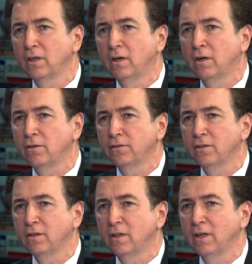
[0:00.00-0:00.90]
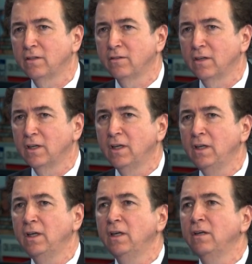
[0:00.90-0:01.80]
Carlson that
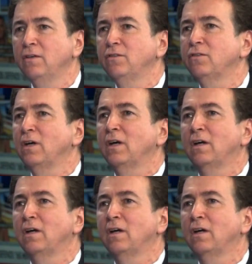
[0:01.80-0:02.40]
he is